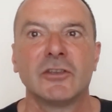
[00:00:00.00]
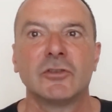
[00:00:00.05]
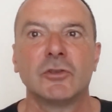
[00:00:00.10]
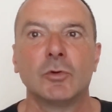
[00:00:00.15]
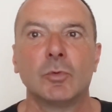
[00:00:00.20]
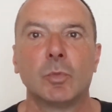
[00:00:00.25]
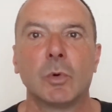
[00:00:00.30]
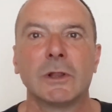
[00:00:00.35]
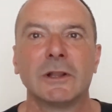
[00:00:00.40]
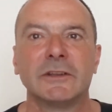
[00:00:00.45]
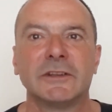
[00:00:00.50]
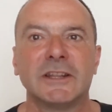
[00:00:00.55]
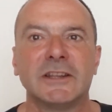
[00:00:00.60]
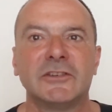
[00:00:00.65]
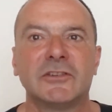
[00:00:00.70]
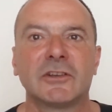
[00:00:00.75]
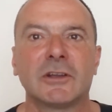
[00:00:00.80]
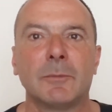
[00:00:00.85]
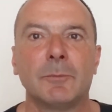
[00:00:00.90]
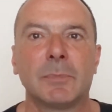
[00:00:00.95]
you will
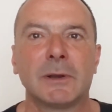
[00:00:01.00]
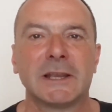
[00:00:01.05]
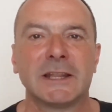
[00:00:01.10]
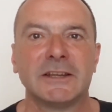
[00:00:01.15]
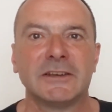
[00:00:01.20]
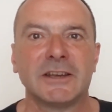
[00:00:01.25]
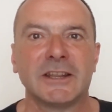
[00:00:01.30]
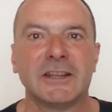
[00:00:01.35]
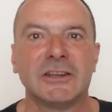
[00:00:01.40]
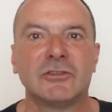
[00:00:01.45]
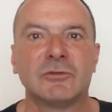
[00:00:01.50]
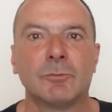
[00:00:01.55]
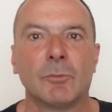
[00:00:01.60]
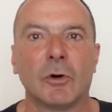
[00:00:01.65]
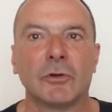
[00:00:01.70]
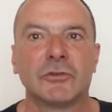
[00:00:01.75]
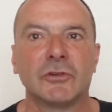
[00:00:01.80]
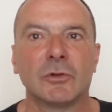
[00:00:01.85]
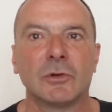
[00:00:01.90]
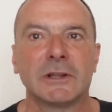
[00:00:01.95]
need to complete each
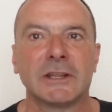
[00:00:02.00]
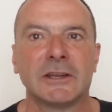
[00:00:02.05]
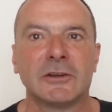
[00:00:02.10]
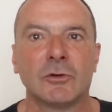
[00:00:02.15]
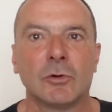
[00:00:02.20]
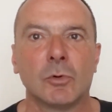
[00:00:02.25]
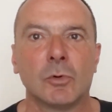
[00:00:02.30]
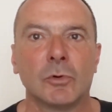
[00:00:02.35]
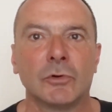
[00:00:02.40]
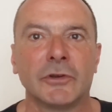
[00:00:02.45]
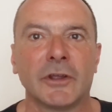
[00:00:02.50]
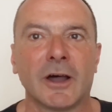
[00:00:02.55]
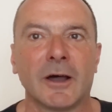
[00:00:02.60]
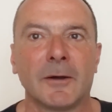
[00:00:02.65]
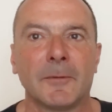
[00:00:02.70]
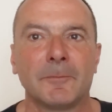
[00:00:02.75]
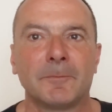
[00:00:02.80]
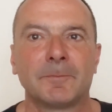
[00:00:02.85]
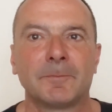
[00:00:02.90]
module in order.